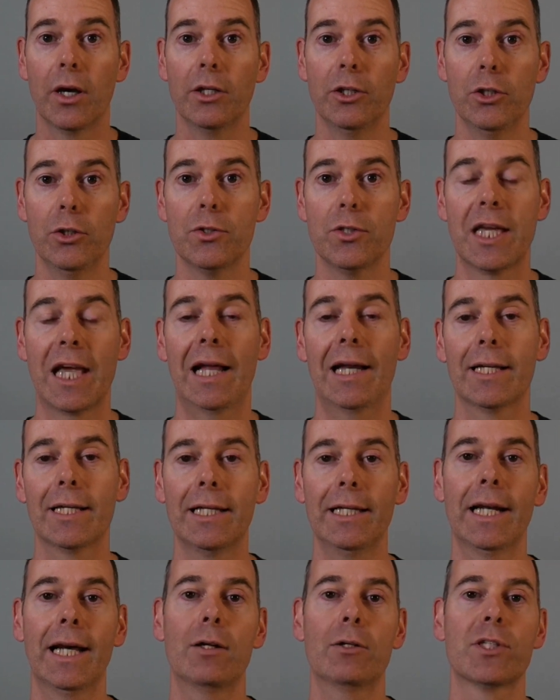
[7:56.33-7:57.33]
use Calendly
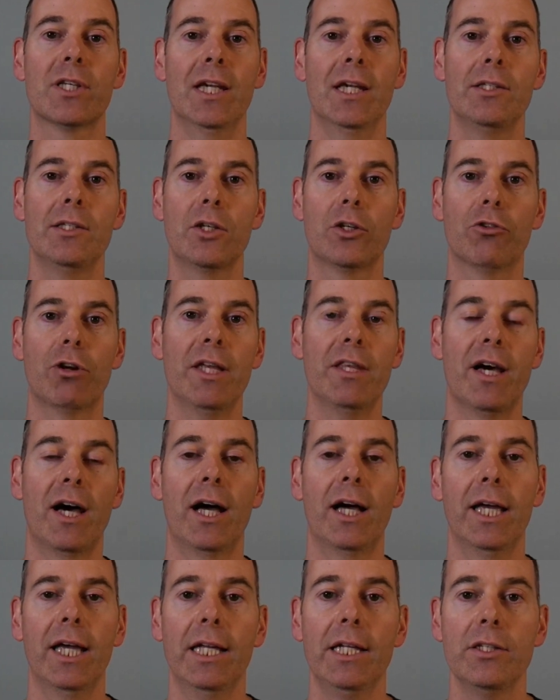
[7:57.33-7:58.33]
and how to integrate
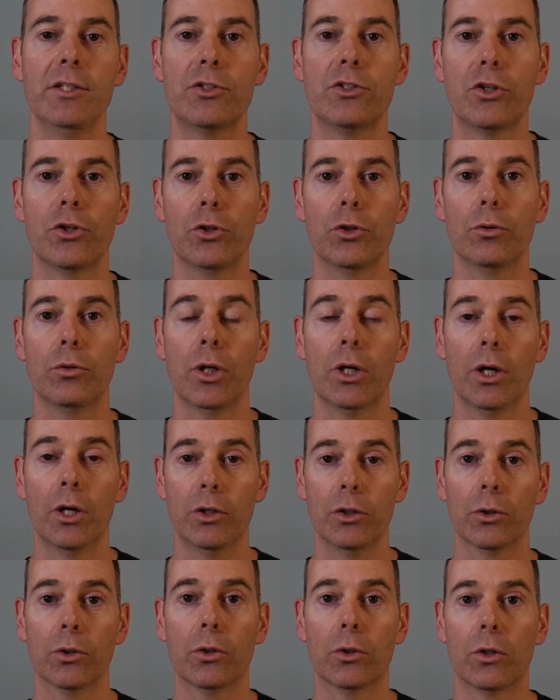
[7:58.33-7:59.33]
that into
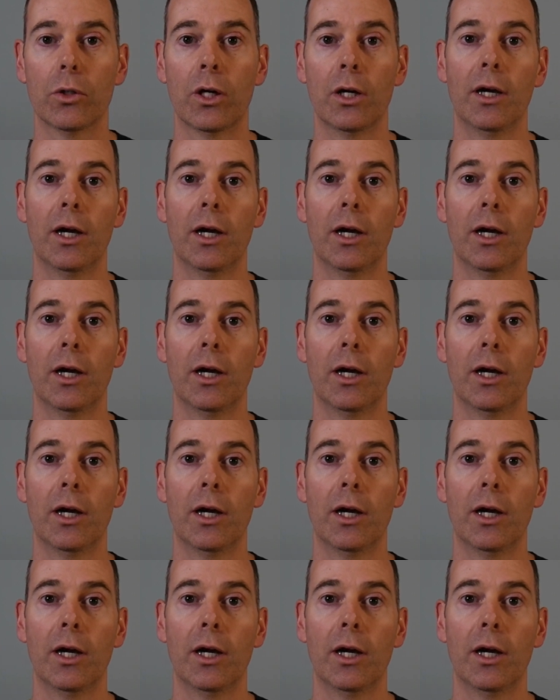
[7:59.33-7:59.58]
your